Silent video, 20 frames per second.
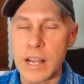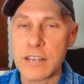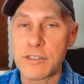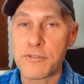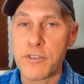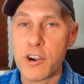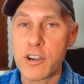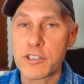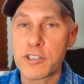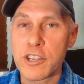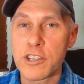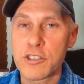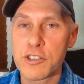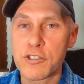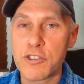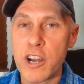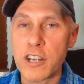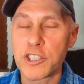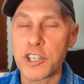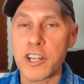As far as
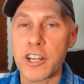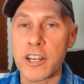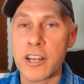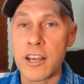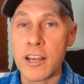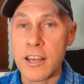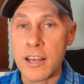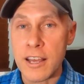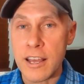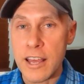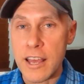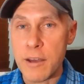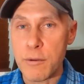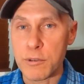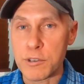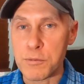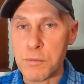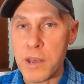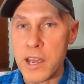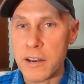construction, it
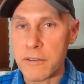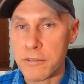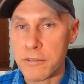was made